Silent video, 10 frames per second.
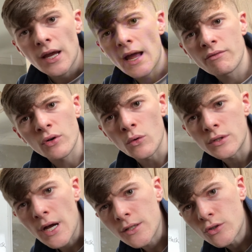Everyone knows
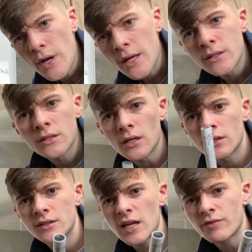dance trends.
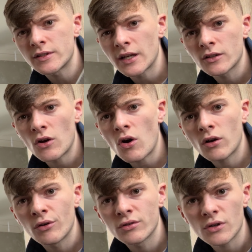Safe for
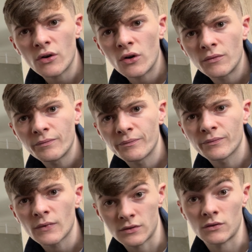TikTok, so
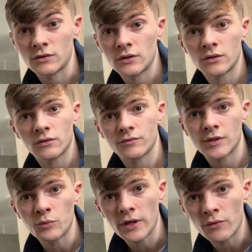as long as you're
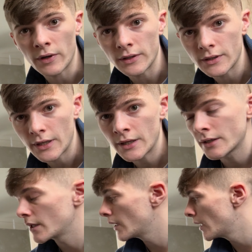obviously wearing the right attire.
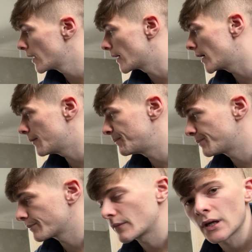
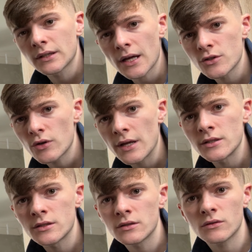Dance
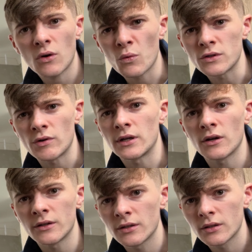trends, always really
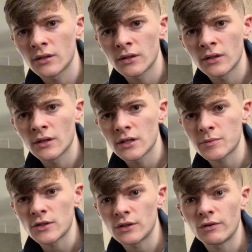good,
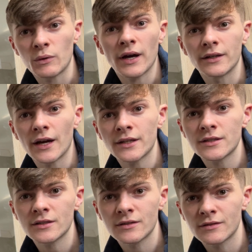especially if you can't dance.